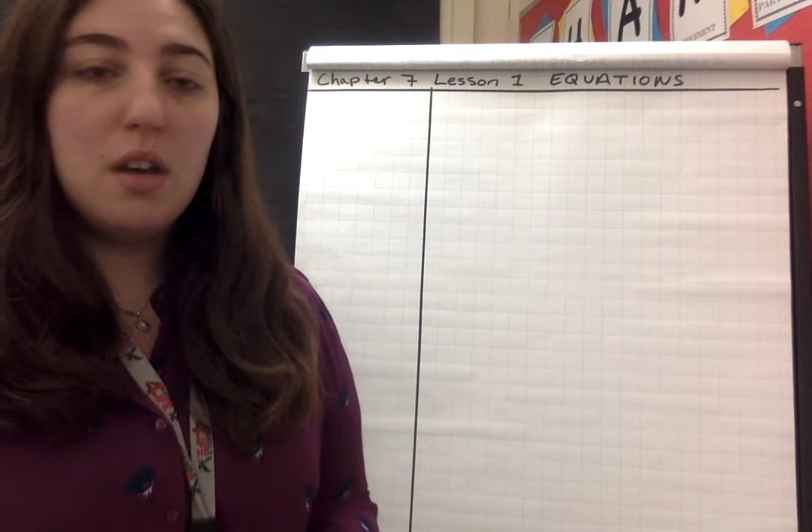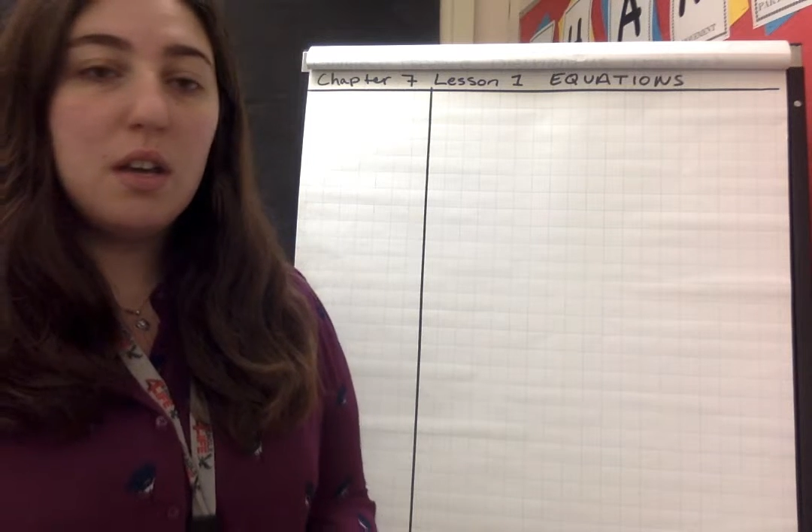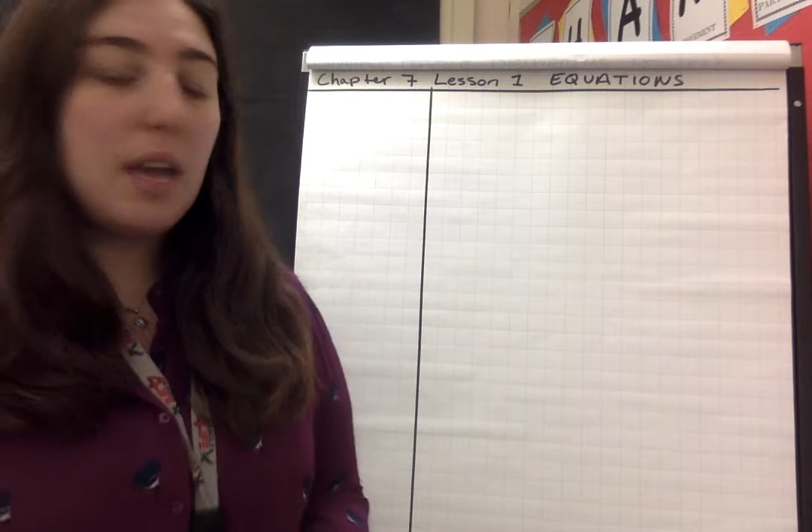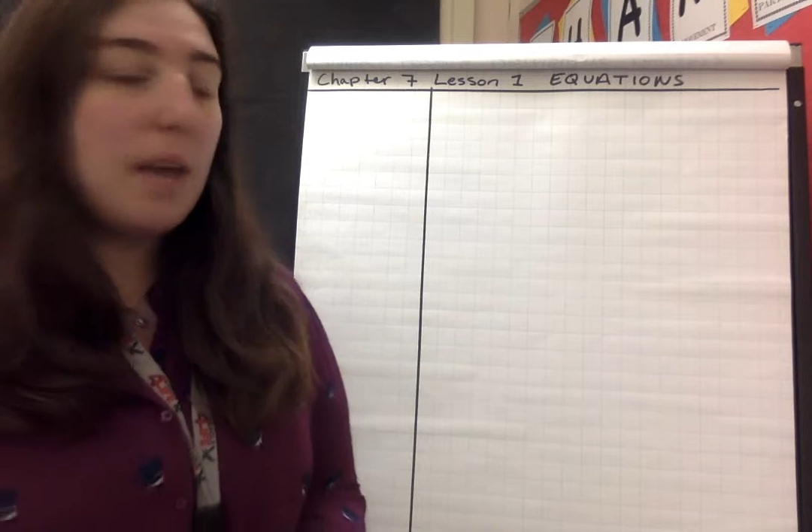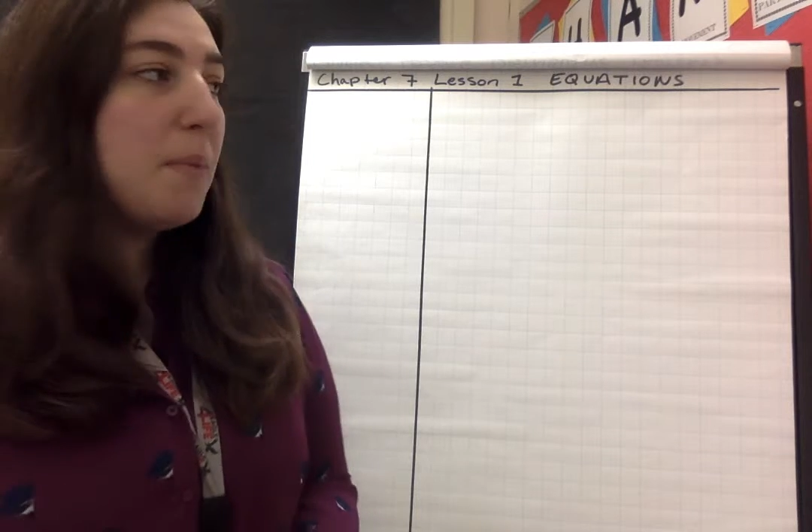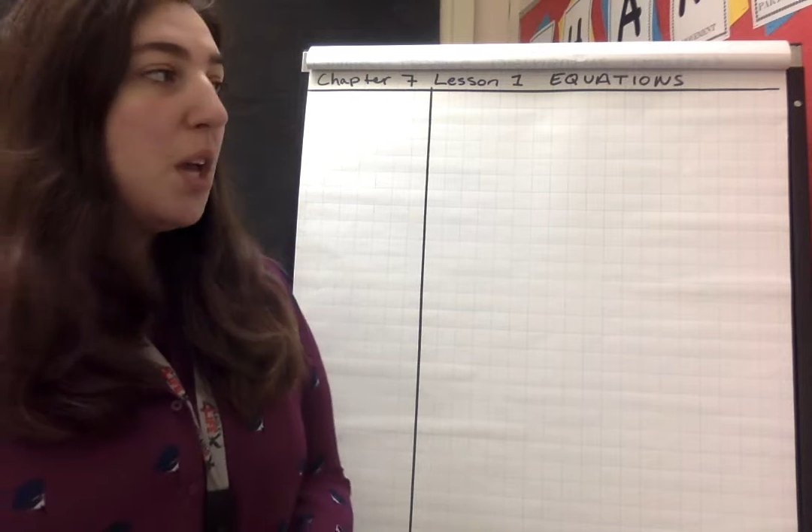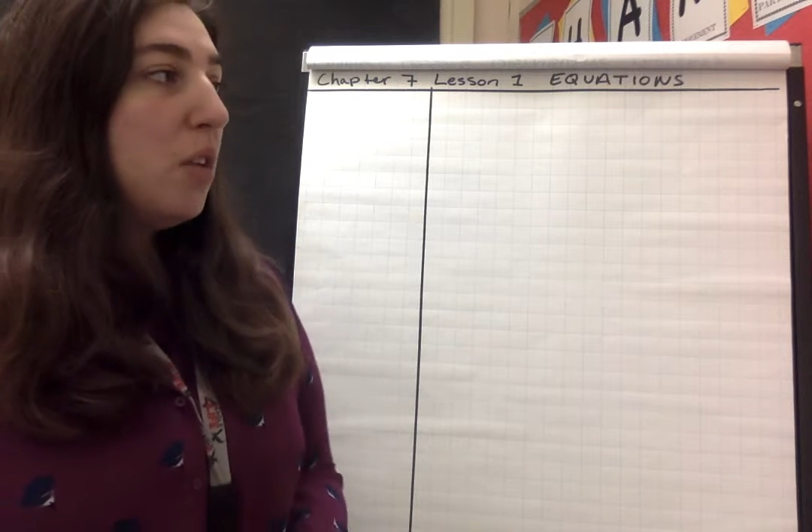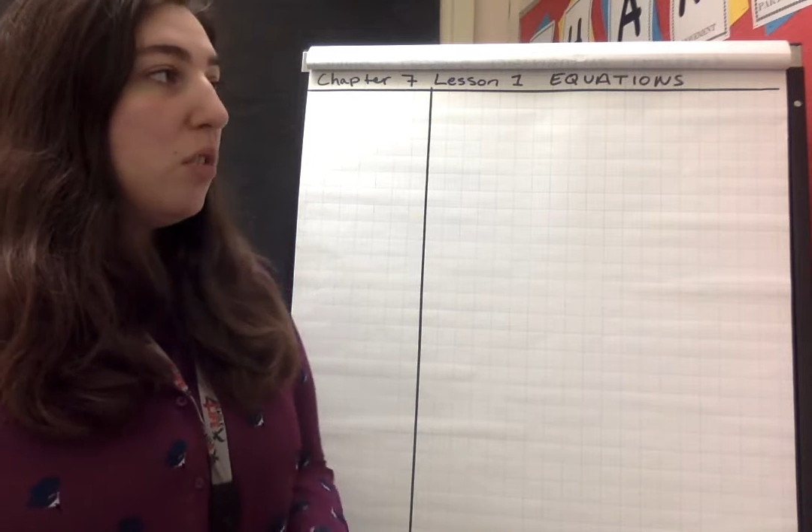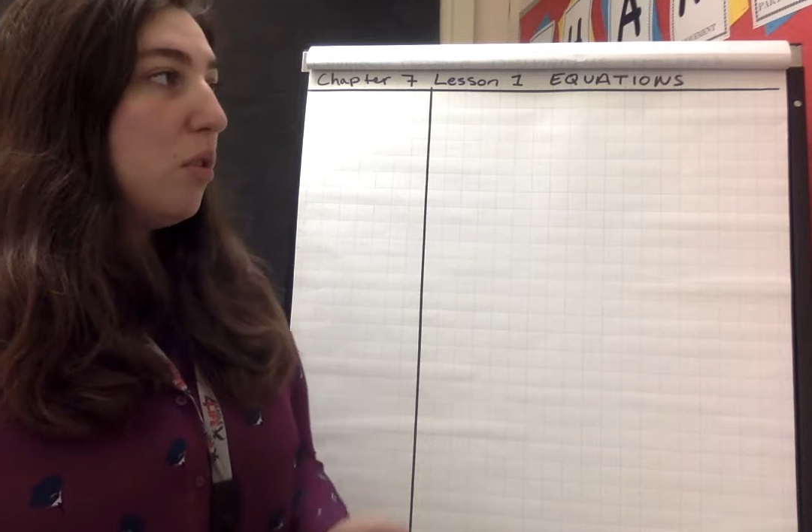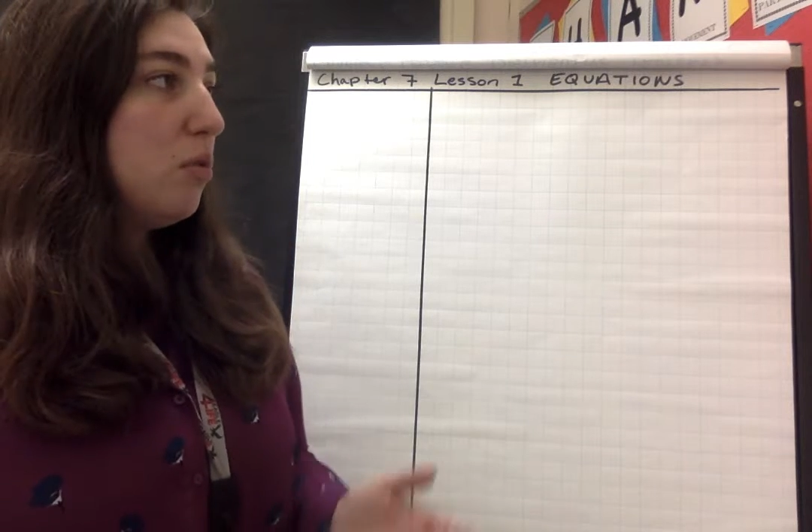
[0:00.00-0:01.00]
Okay,
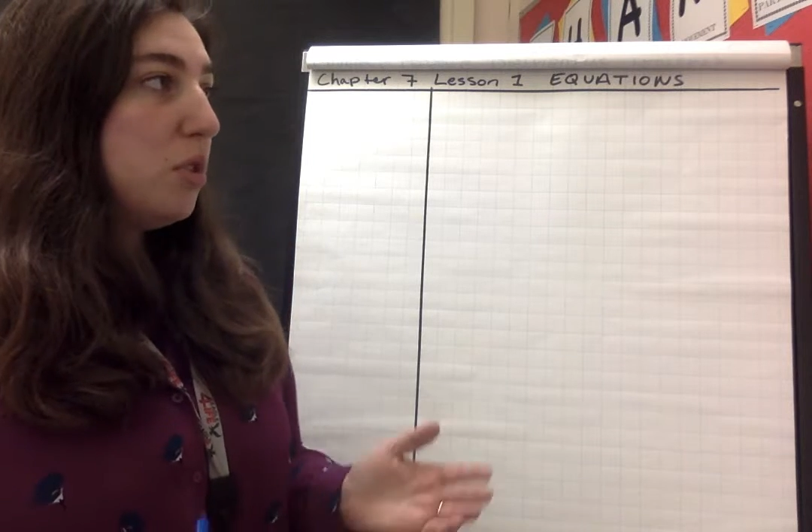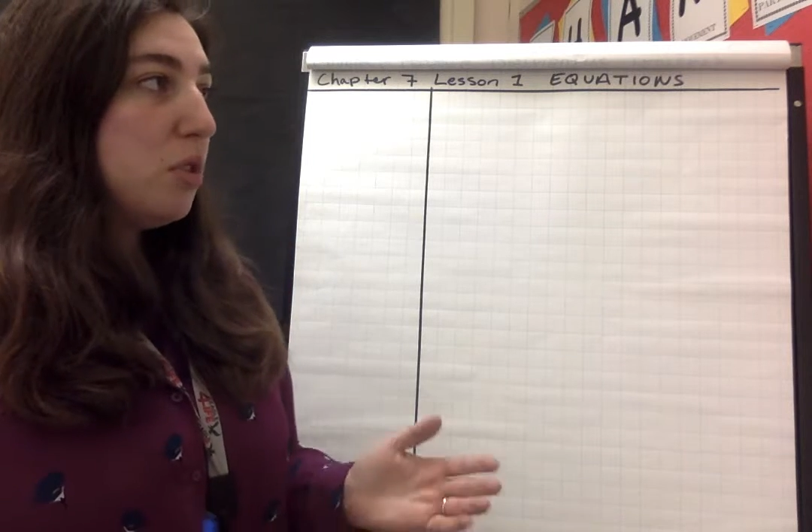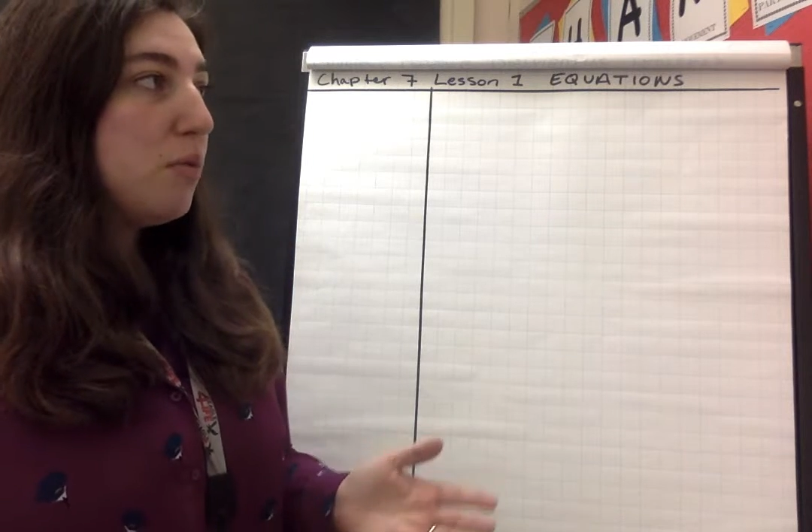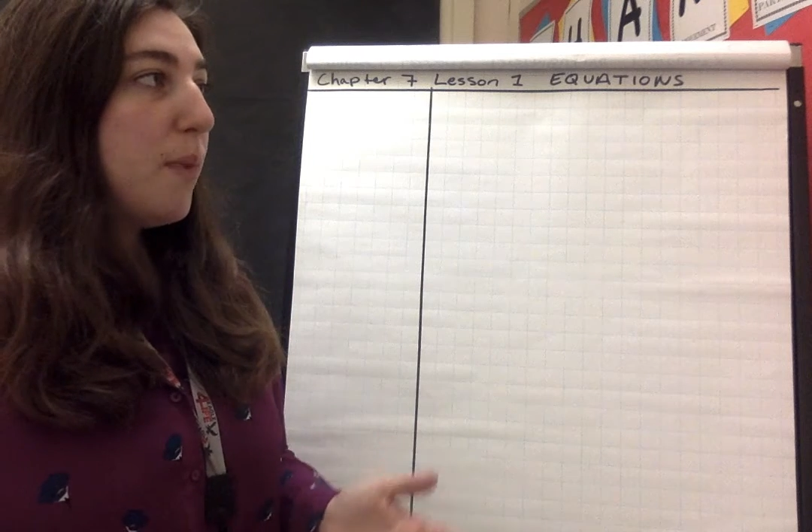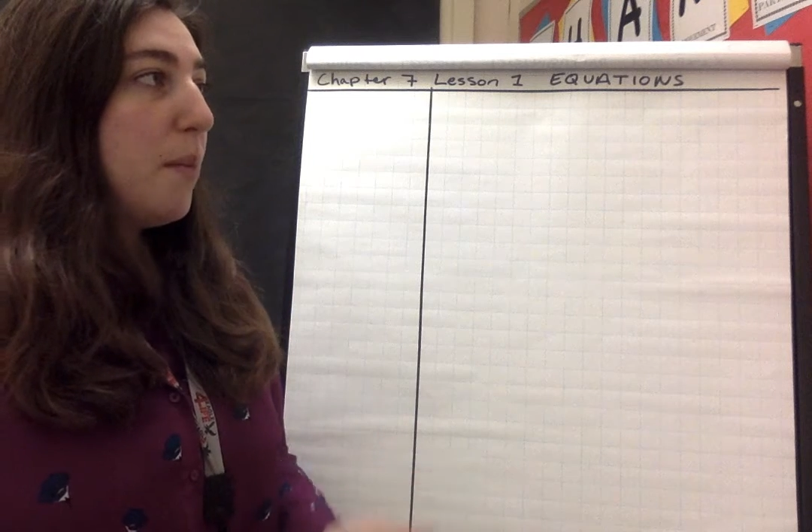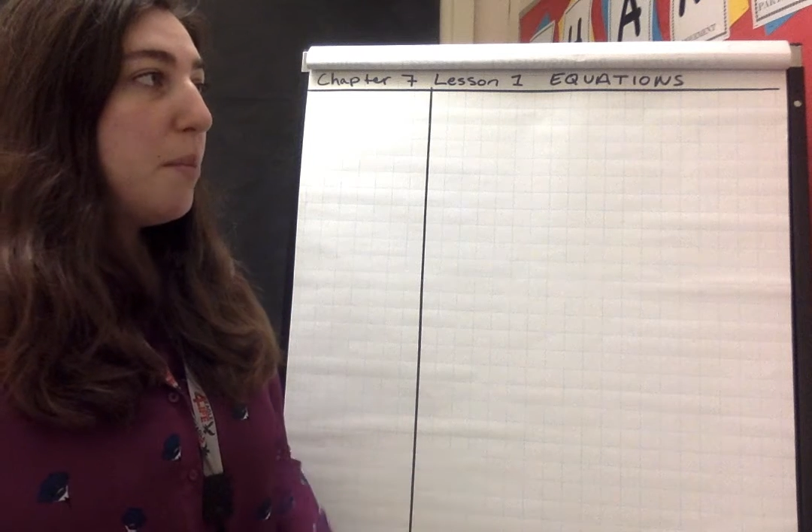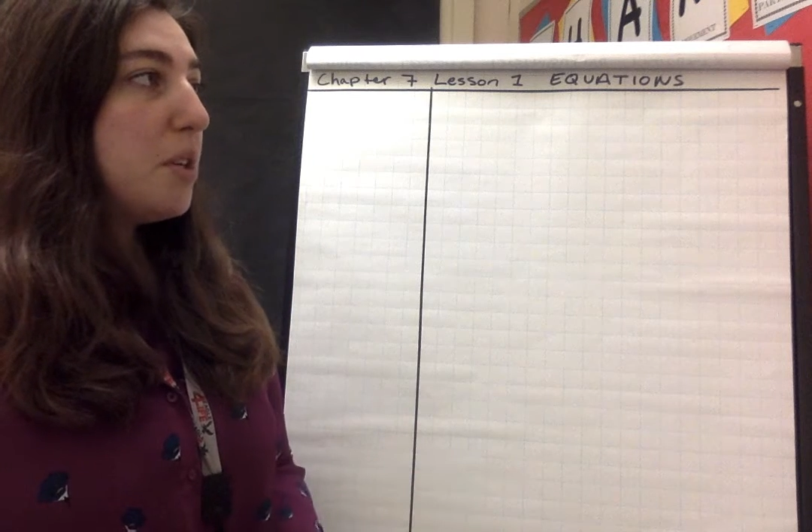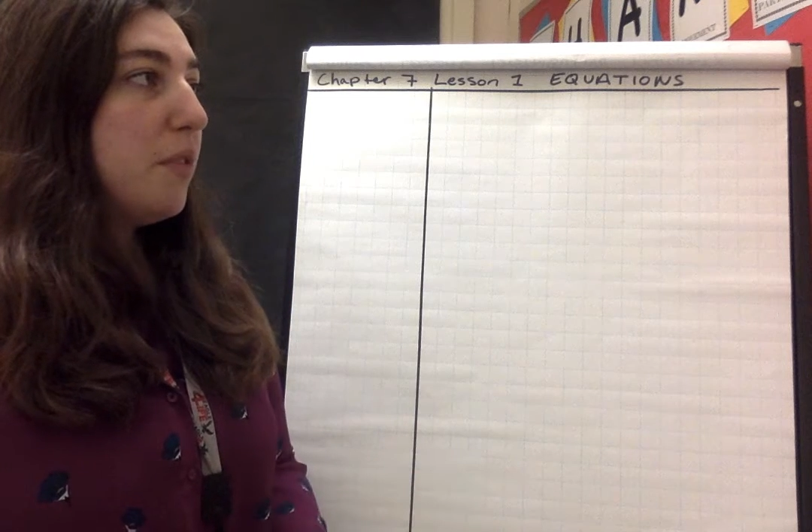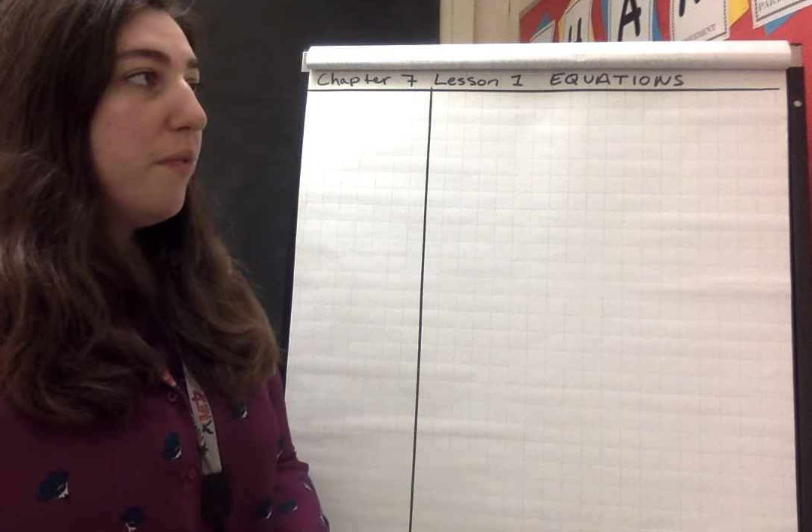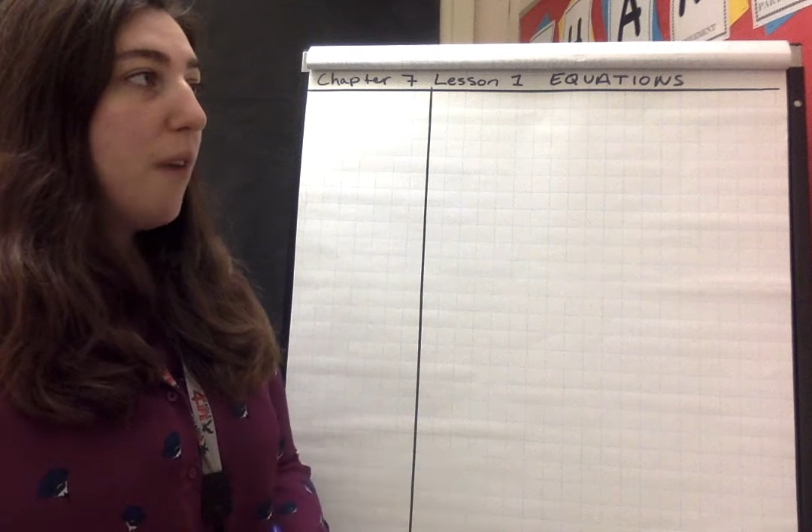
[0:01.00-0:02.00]
so just remember to